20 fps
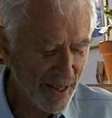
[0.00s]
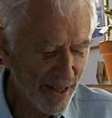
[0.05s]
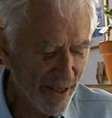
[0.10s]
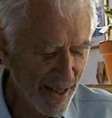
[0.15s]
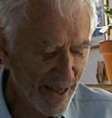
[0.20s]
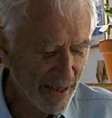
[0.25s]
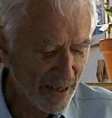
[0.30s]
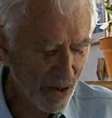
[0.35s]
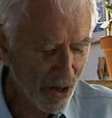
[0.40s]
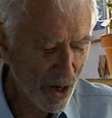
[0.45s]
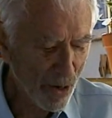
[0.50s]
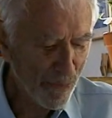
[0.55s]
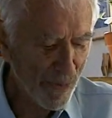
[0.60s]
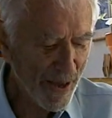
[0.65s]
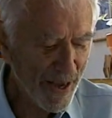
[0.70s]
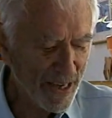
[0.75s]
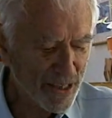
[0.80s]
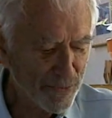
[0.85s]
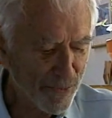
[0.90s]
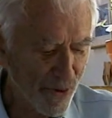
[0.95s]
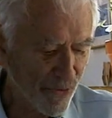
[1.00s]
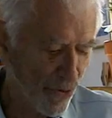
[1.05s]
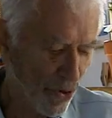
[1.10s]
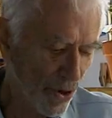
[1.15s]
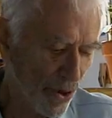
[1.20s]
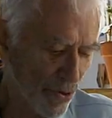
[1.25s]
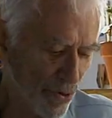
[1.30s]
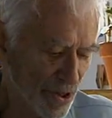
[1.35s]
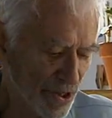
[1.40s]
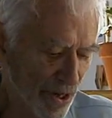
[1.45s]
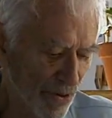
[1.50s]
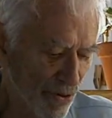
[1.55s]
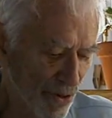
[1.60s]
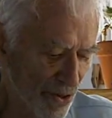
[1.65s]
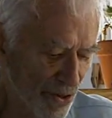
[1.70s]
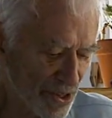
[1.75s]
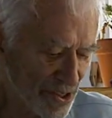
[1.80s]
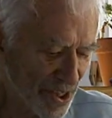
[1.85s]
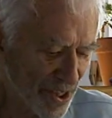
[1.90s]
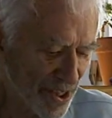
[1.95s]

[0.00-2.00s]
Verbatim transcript: that law passed before he was ever on the